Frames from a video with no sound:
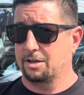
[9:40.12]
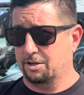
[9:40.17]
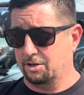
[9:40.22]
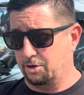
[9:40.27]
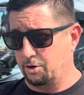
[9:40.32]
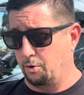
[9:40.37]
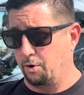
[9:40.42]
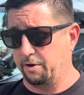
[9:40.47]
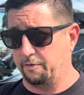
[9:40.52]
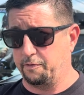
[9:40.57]

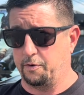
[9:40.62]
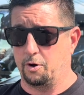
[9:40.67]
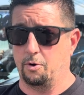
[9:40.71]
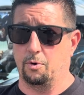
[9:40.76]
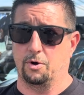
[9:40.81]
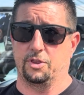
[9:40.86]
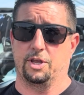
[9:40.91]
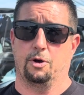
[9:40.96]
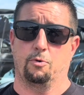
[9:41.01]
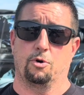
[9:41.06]
going
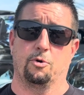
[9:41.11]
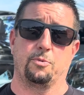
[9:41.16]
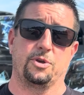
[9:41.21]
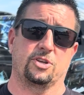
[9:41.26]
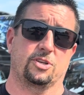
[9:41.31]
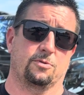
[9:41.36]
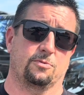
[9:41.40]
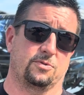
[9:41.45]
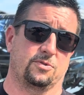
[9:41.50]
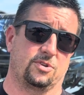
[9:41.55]
forward, there will be
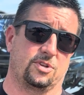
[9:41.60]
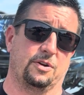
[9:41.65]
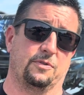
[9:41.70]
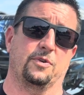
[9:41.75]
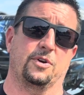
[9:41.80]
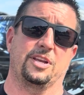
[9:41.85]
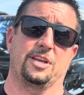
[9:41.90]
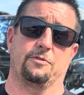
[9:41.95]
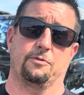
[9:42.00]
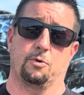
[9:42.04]
some
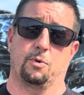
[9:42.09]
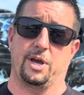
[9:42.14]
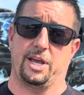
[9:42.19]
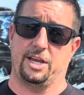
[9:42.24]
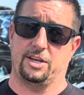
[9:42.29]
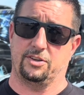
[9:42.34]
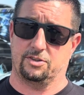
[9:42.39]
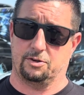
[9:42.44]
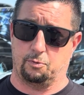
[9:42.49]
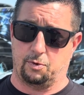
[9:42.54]
different
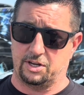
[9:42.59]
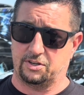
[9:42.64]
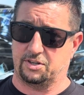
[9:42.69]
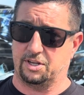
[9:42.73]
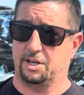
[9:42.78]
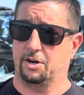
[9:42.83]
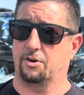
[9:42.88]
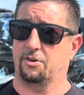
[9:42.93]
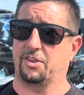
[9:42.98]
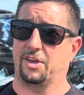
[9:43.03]
giveaways and ways to
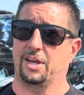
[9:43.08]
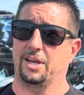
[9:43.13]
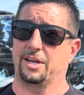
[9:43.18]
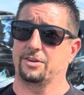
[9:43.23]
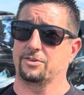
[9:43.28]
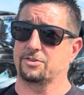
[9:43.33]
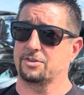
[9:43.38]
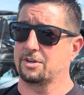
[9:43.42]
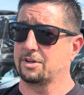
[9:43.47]
enter things.